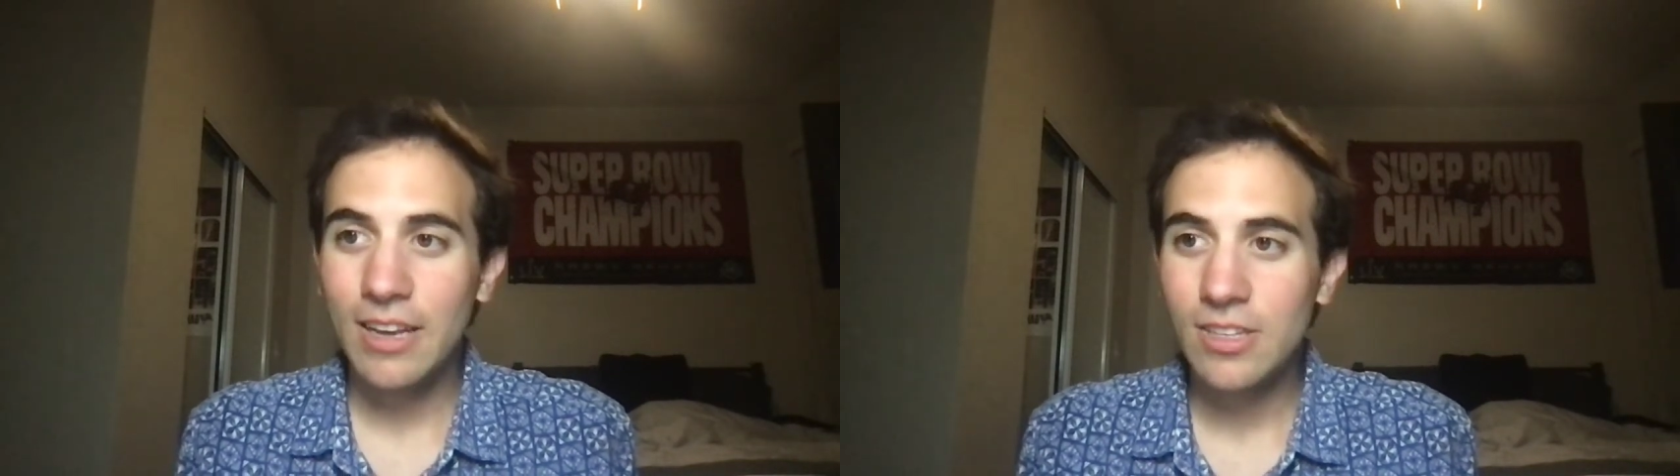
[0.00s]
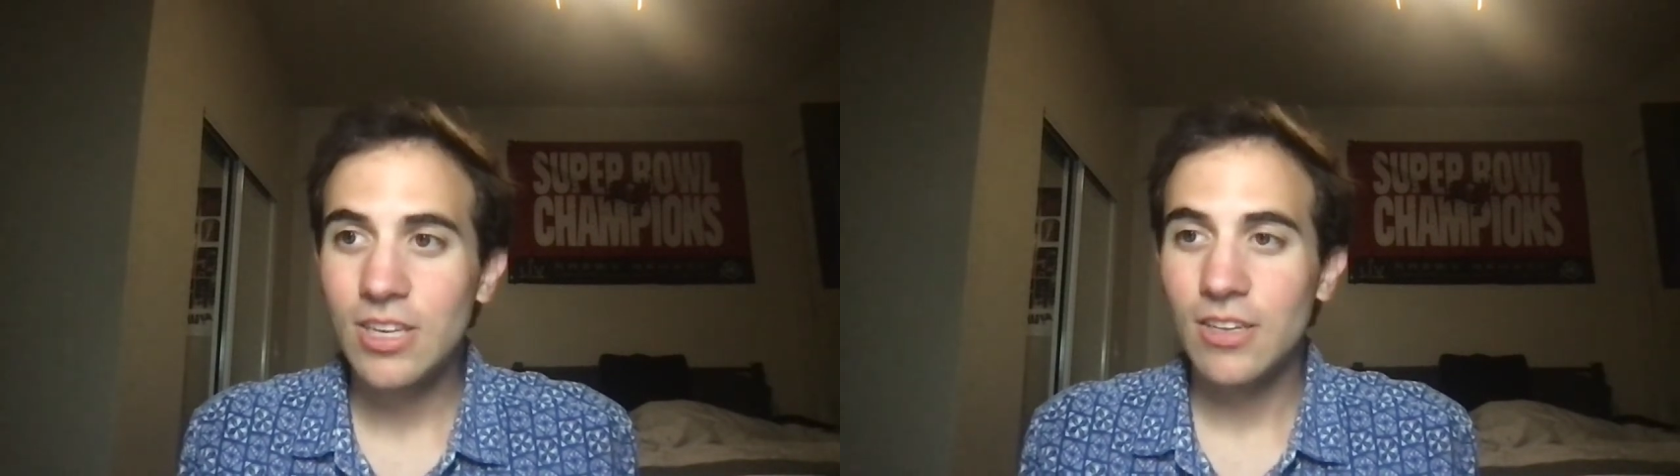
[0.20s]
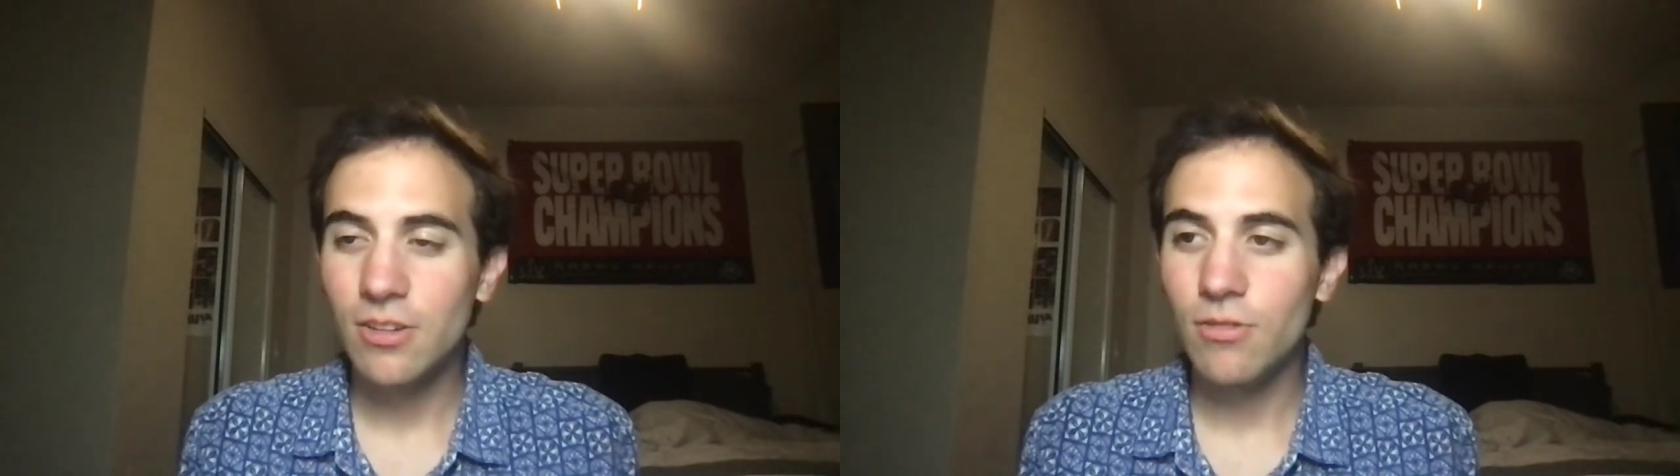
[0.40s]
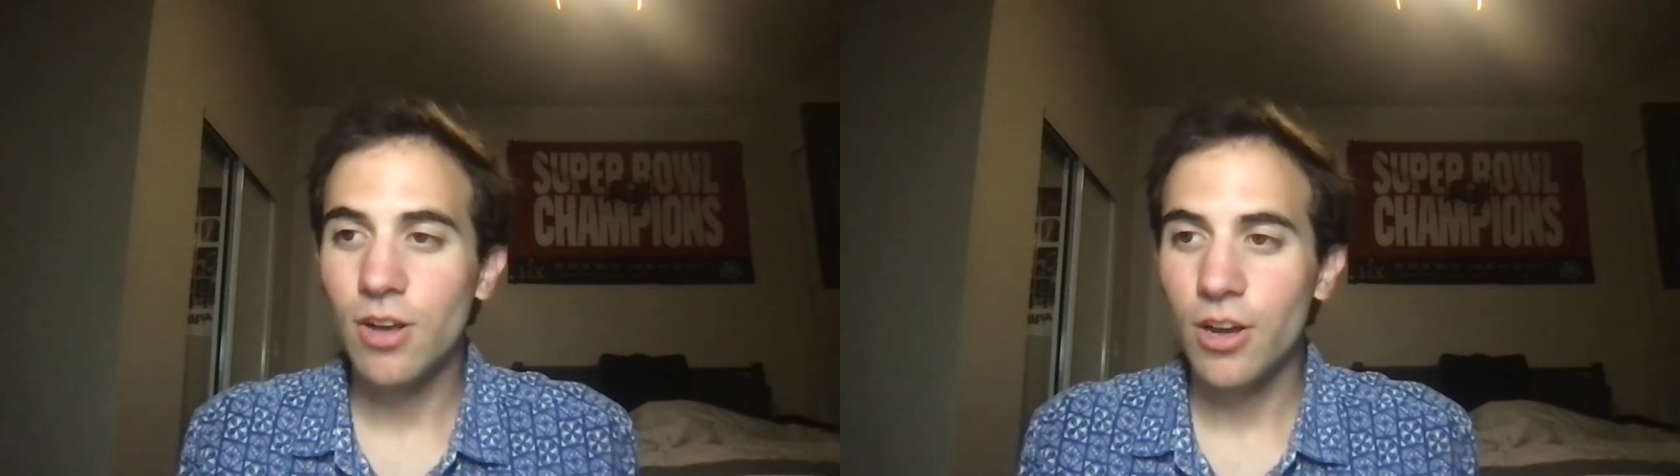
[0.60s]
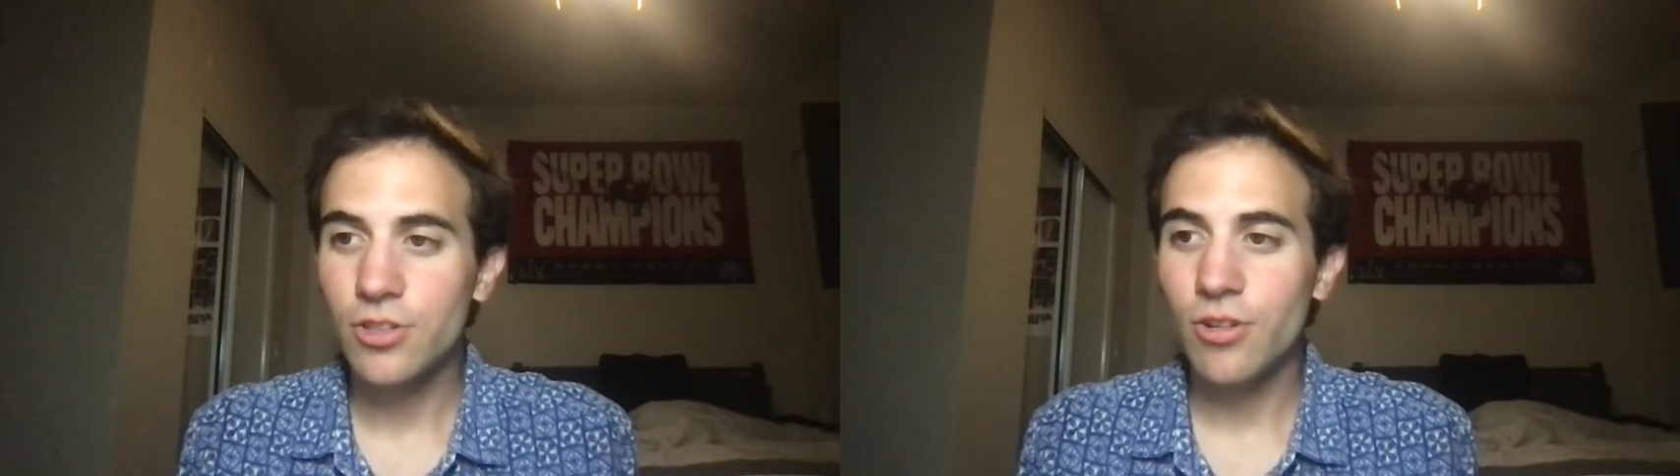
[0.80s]
He signed a new
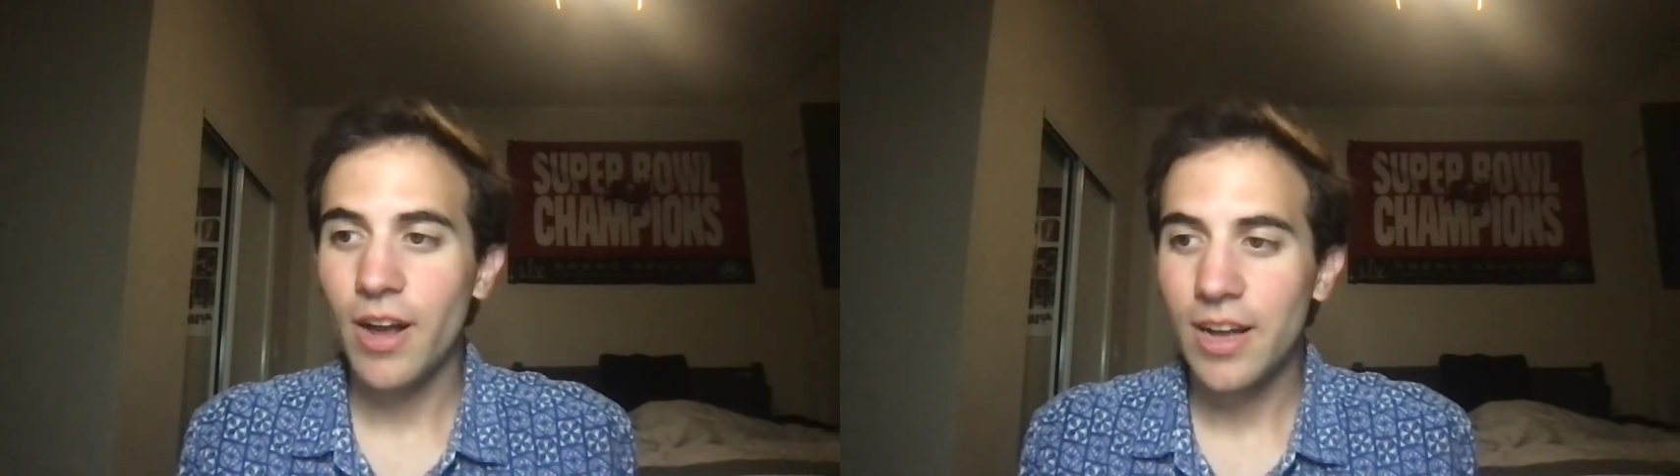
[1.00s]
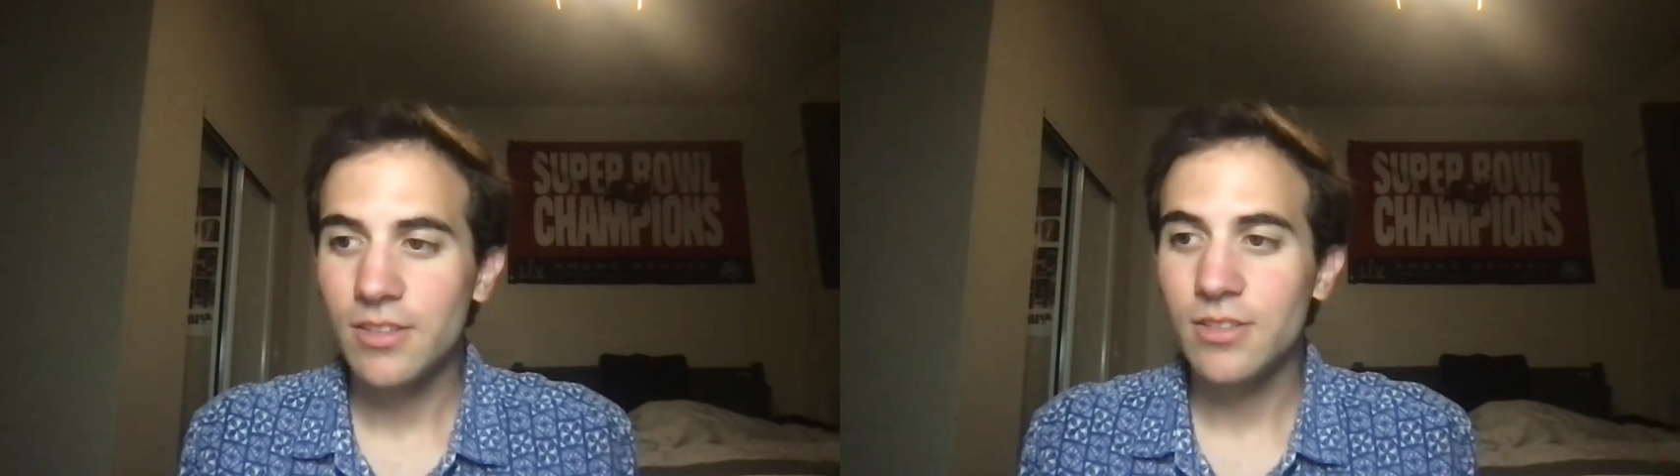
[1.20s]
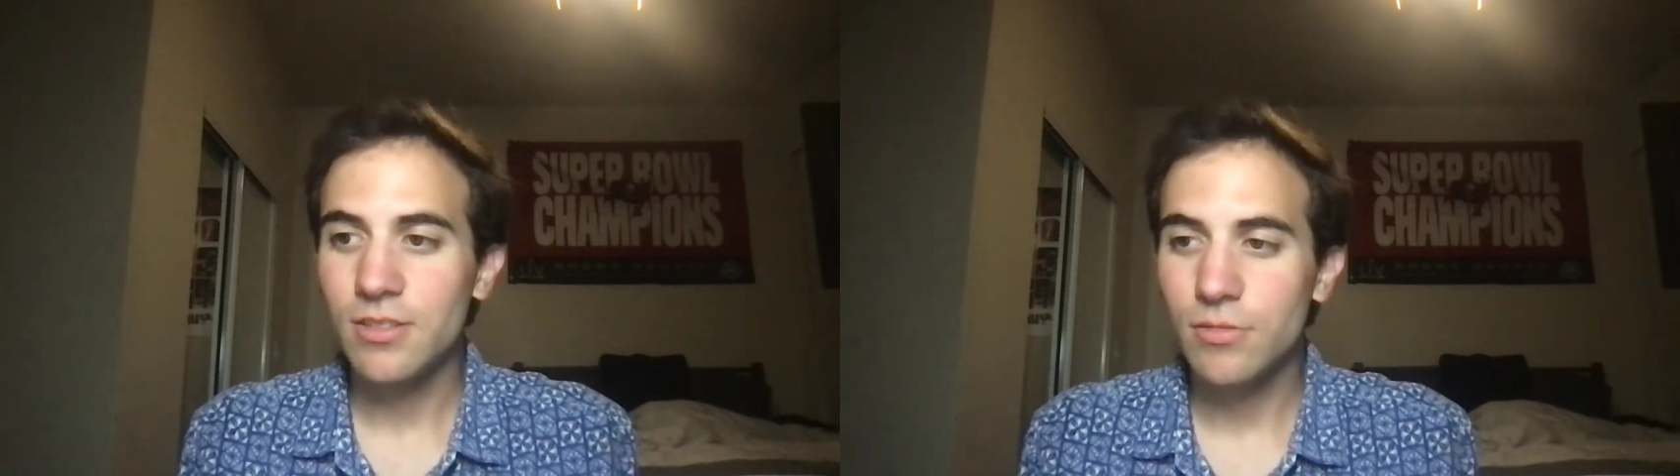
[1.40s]
contract.